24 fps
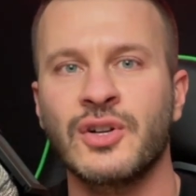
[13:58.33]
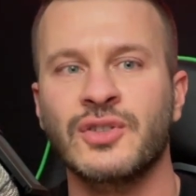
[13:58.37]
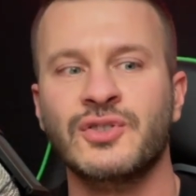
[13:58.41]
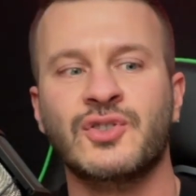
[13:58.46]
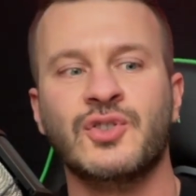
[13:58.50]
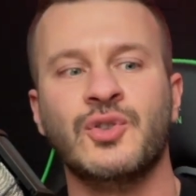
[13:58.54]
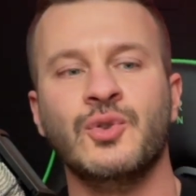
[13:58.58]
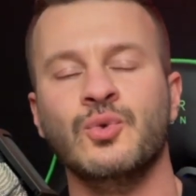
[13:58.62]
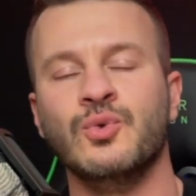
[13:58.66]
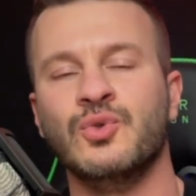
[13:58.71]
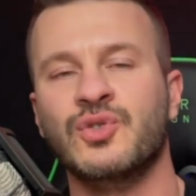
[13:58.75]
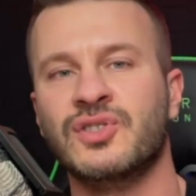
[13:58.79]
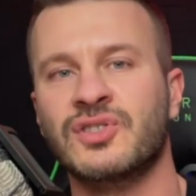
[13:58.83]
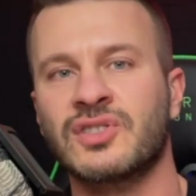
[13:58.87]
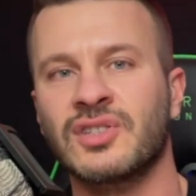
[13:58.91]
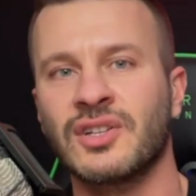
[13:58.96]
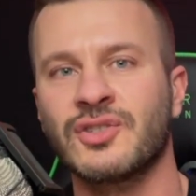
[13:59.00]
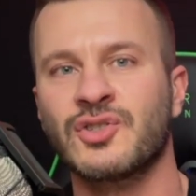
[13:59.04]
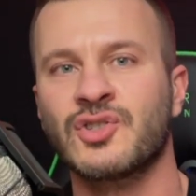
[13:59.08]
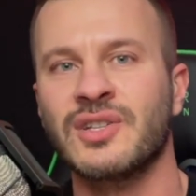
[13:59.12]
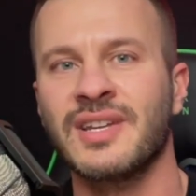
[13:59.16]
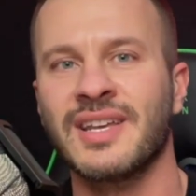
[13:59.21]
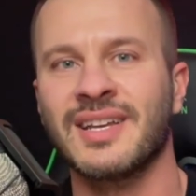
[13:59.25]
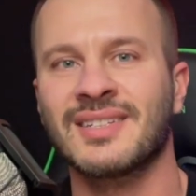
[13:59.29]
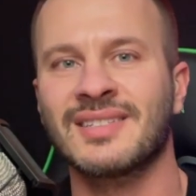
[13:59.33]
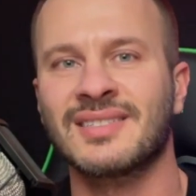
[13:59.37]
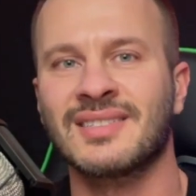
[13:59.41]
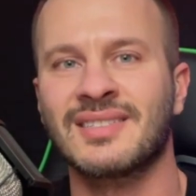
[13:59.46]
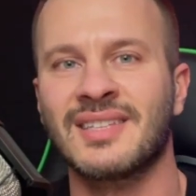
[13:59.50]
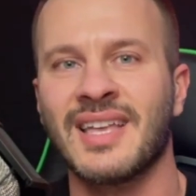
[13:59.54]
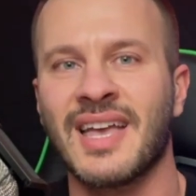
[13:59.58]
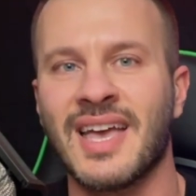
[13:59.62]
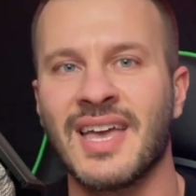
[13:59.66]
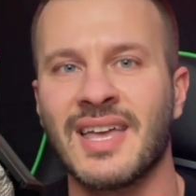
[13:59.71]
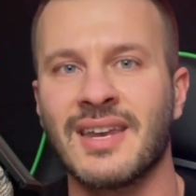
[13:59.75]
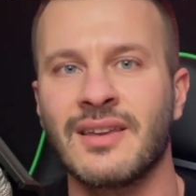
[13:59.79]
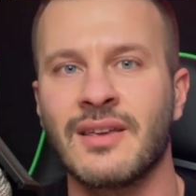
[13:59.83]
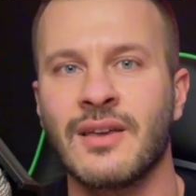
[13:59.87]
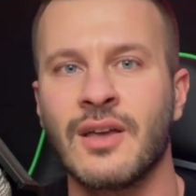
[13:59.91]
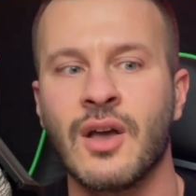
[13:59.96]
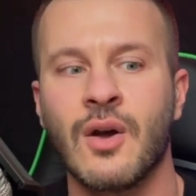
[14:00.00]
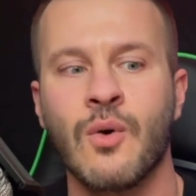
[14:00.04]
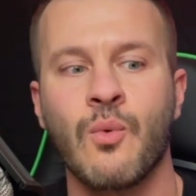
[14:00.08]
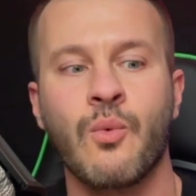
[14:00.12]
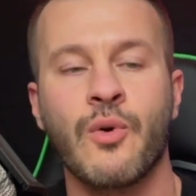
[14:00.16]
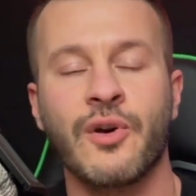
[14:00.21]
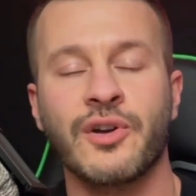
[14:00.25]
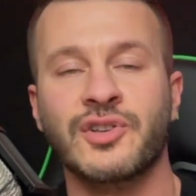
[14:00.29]
to such an extent
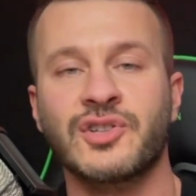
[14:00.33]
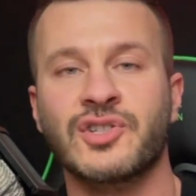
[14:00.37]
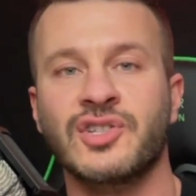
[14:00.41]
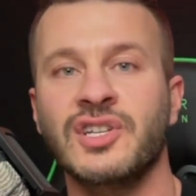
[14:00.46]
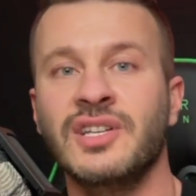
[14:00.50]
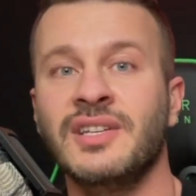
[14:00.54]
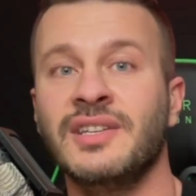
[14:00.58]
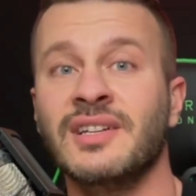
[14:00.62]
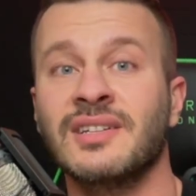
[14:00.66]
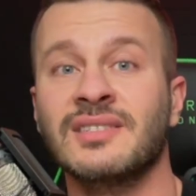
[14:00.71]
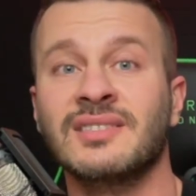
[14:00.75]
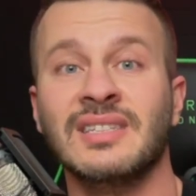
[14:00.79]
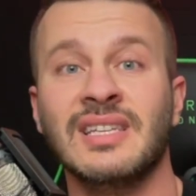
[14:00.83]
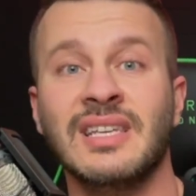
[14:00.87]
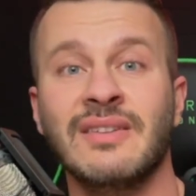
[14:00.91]
where she doesn't